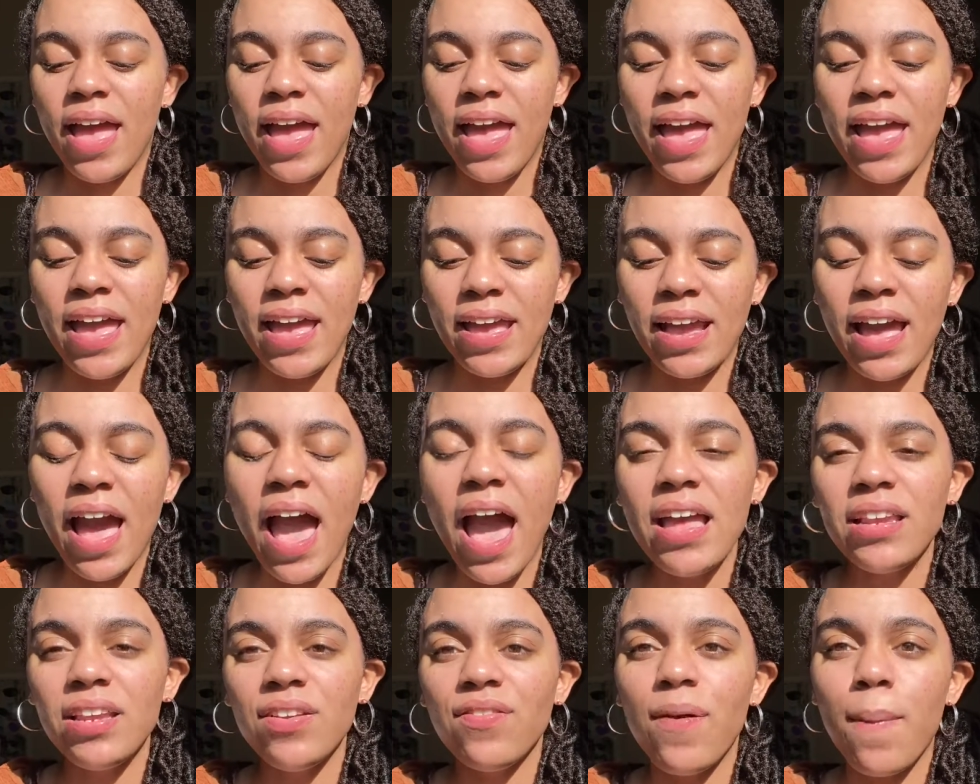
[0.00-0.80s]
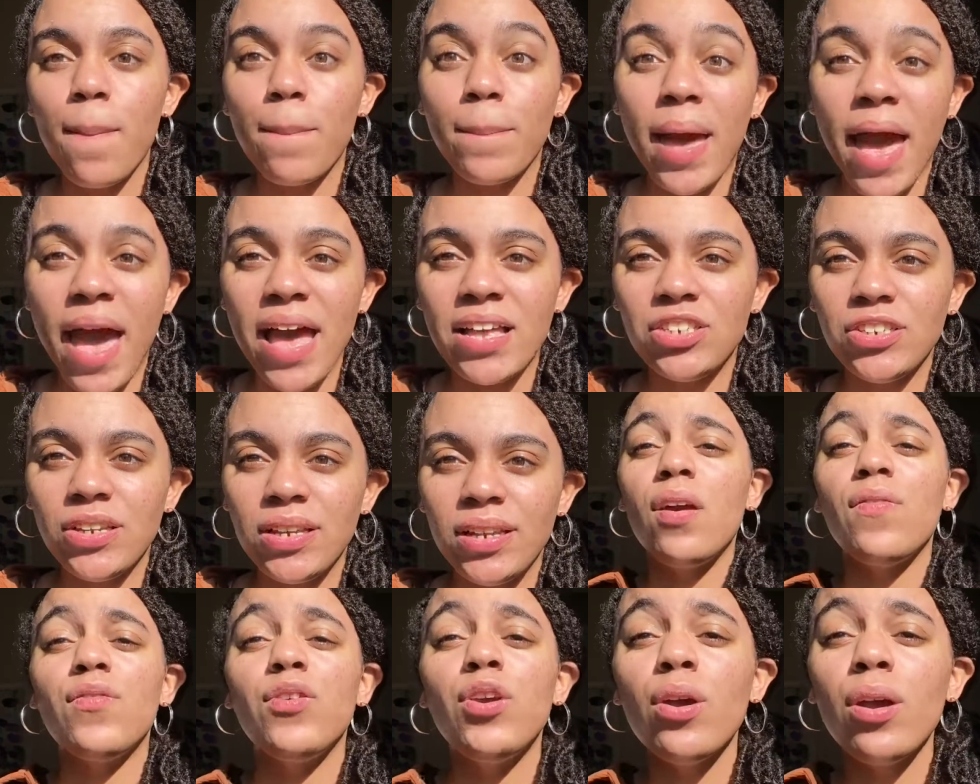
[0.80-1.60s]
And kind of
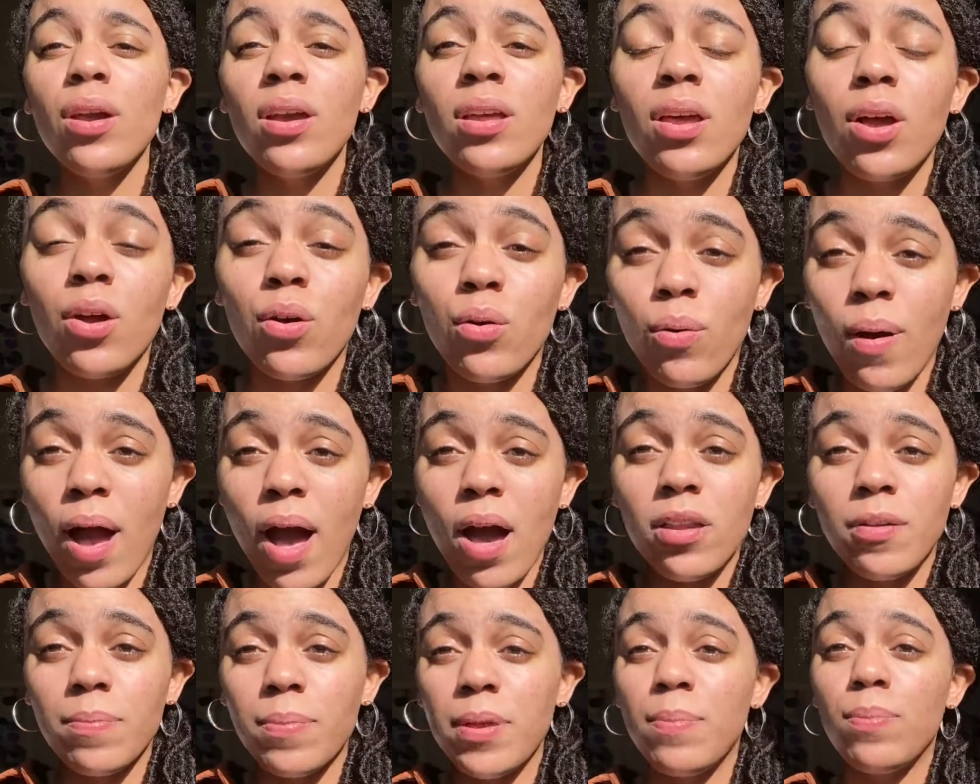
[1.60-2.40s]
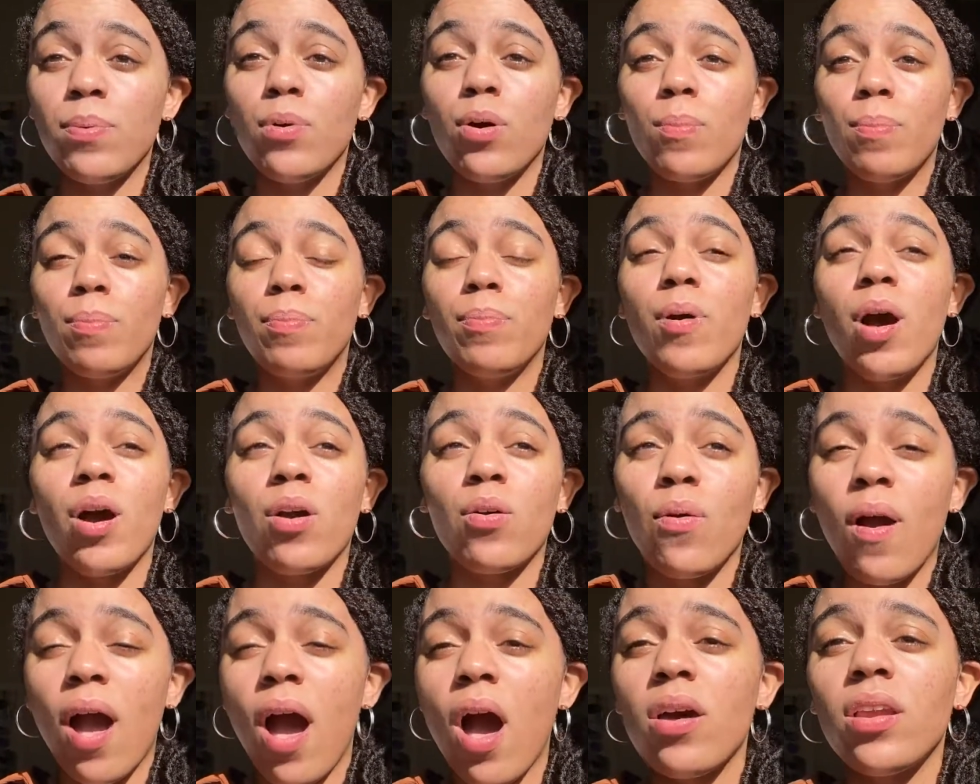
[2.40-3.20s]
imagine if you're in a crowd of people, a
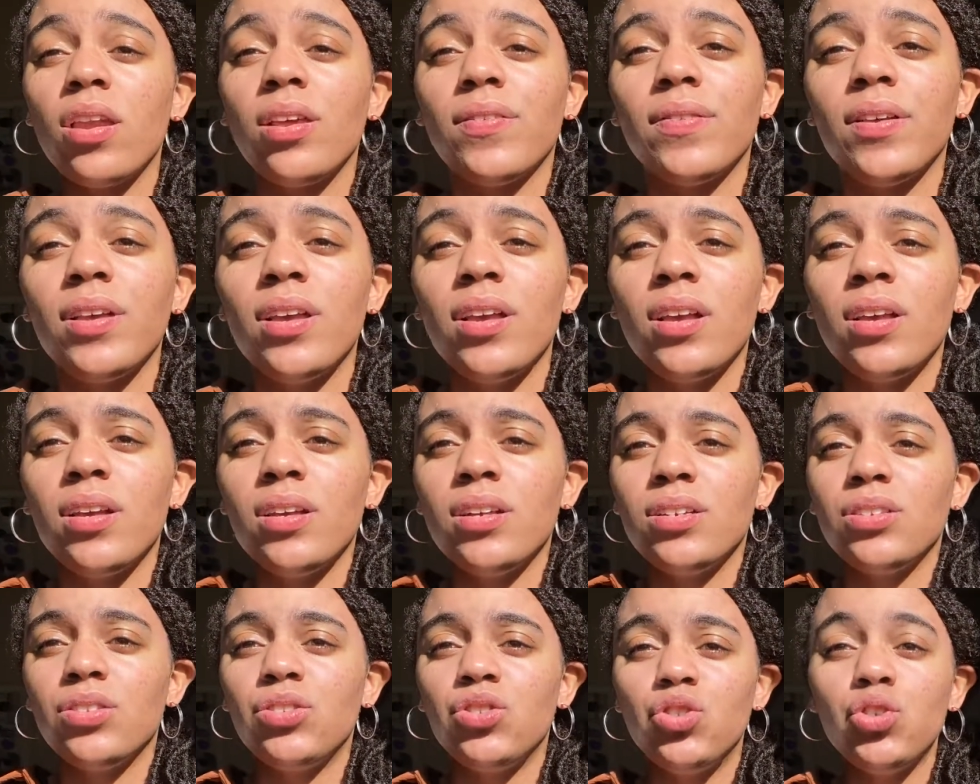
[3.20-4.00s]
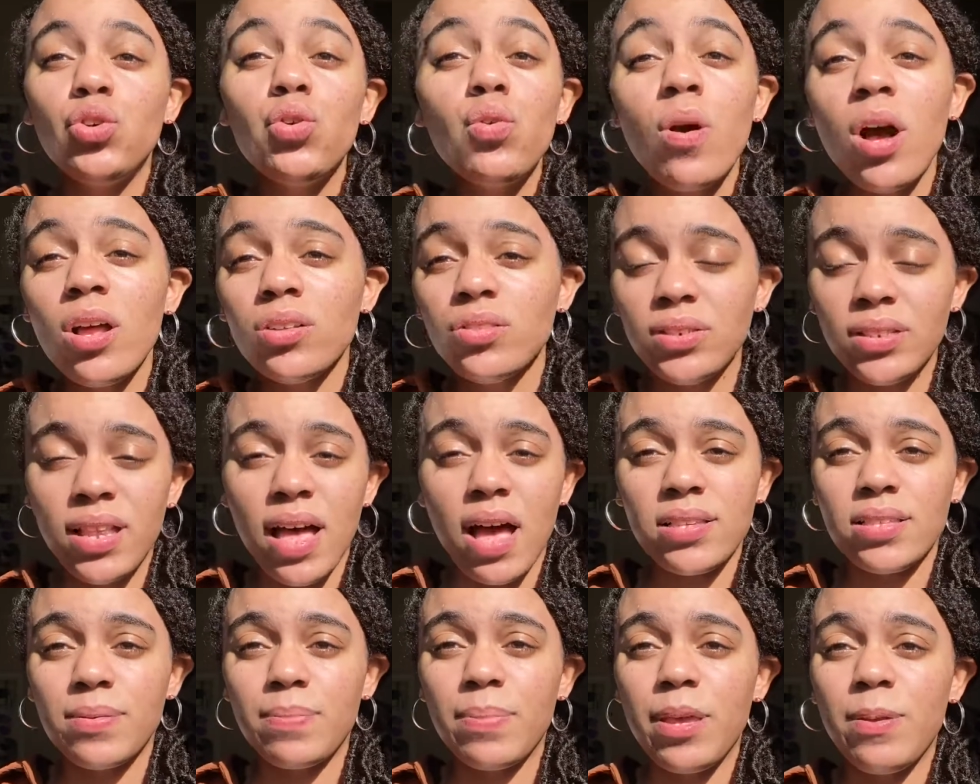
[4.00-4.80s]
crowd of
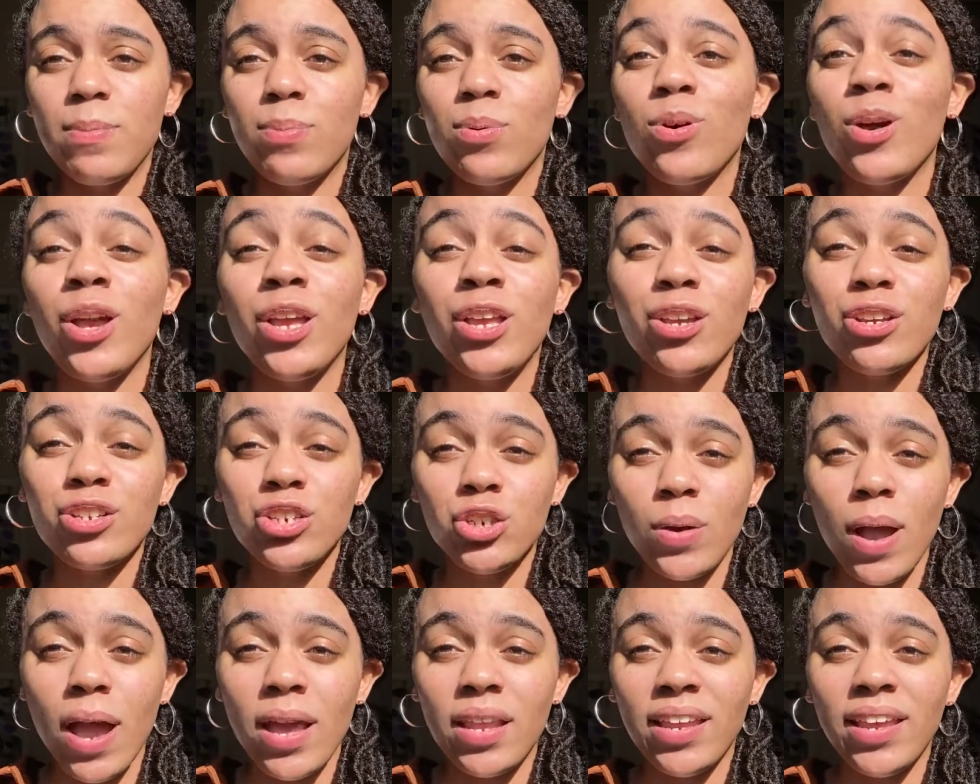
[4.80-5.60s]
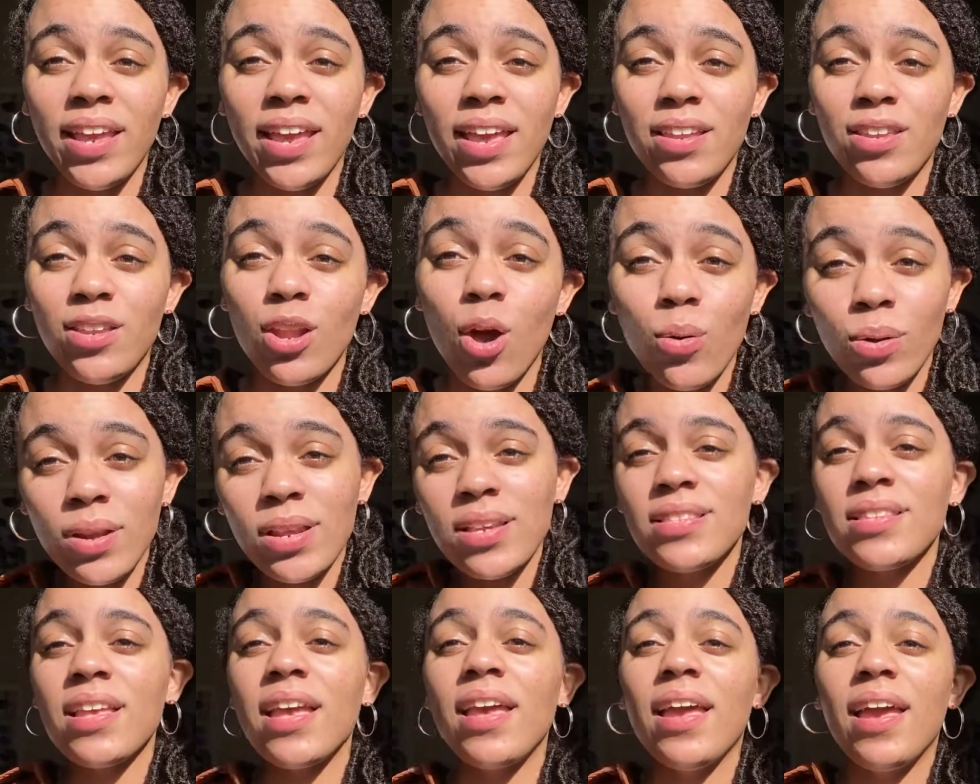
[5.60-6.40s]
200,000 people, and you're trying to get
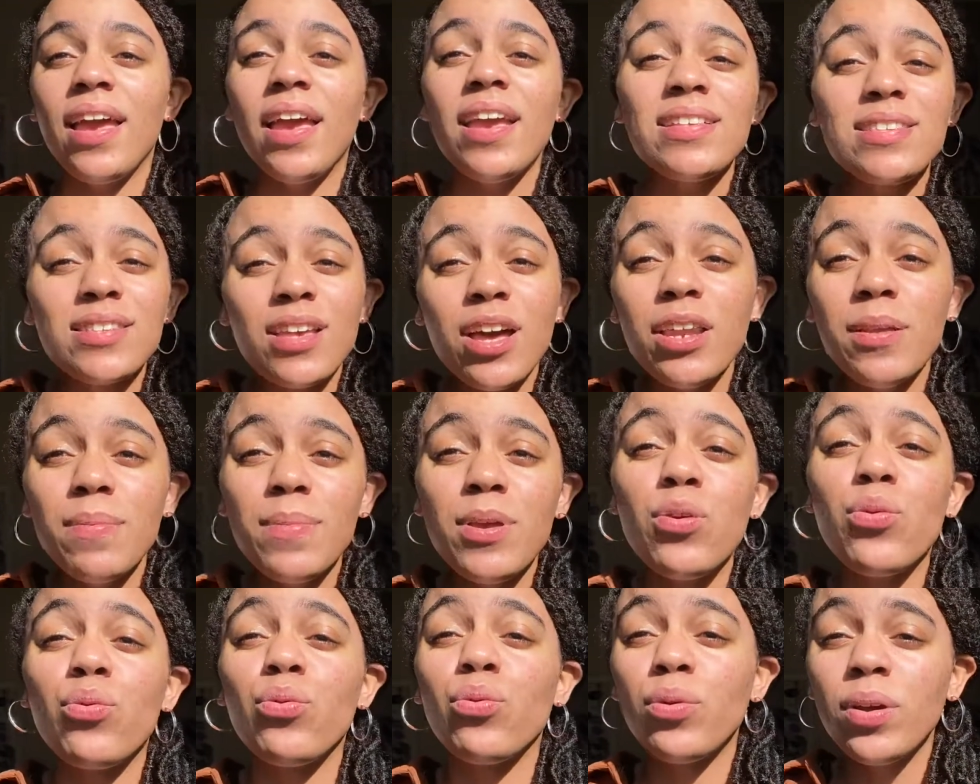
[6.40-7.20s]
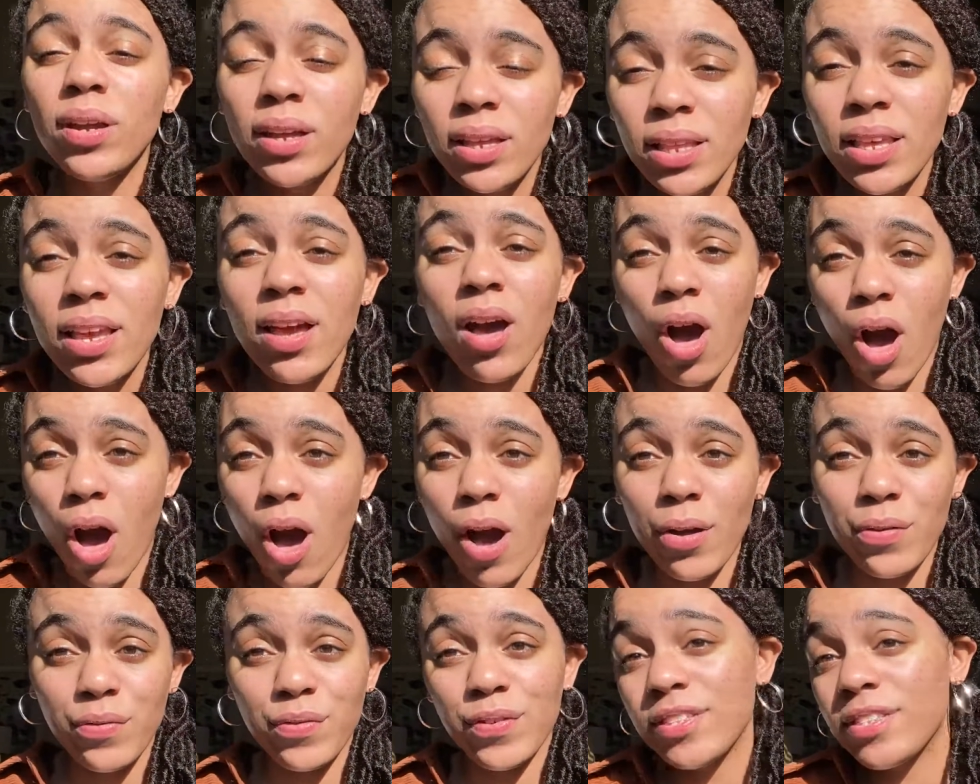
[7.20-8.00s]
noticed, it's going to be really
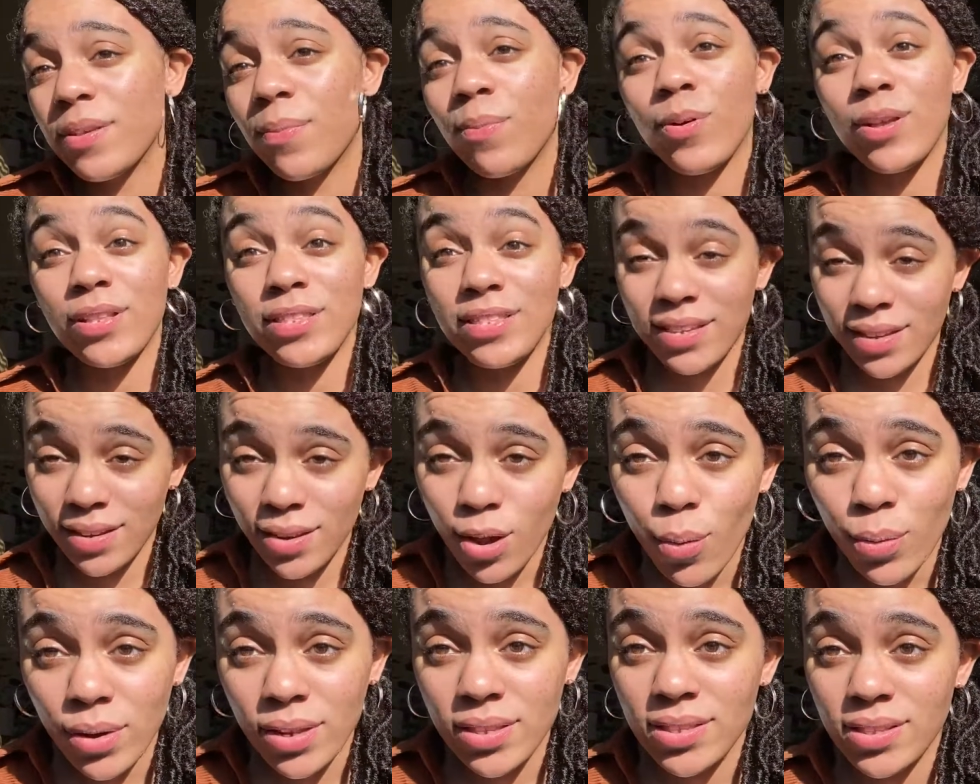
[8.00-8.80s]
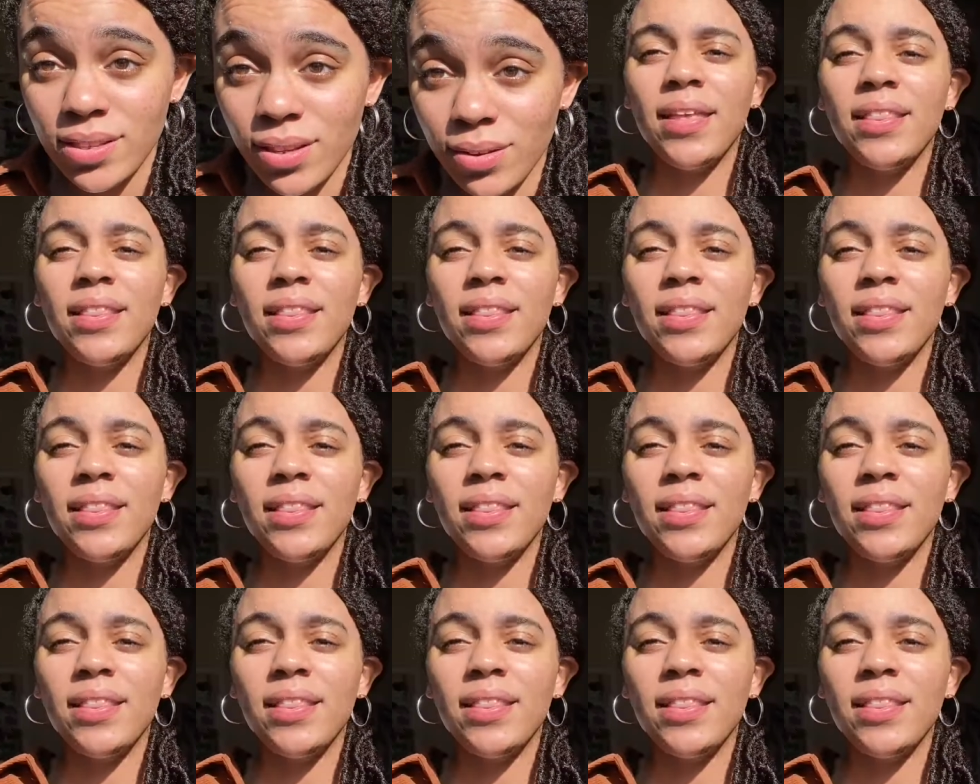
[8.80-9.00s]
hard for someone to notice you.